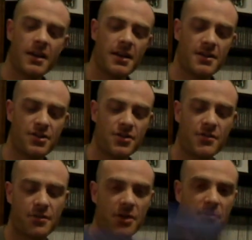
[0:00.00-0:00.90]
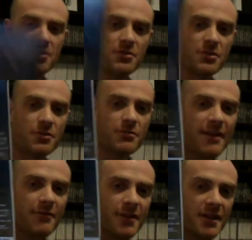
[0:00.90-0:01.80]
it's just phenomenal. The
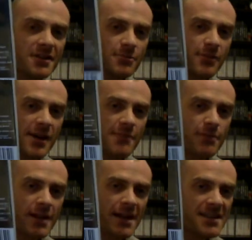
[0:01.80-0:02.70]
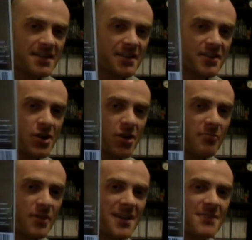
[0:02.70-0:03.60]
graphics, the way it plays, you know, it's half
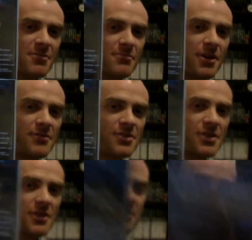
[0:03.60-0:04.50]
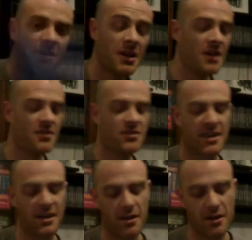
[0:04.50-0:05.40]
beat 'em up, half shooter. Just
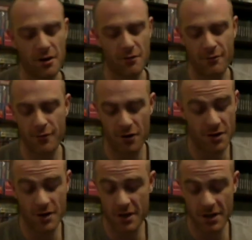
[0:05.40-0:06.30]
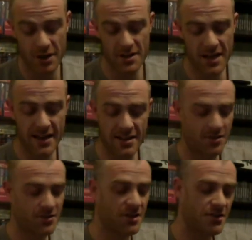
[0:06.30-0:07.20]
had a lot of fun, and you know, it's
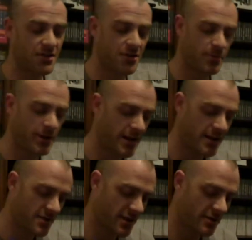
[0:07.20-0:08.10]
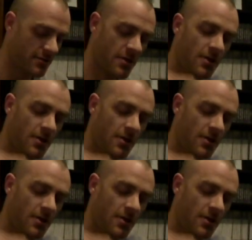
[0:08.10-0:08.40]
excellent in 2 players. So,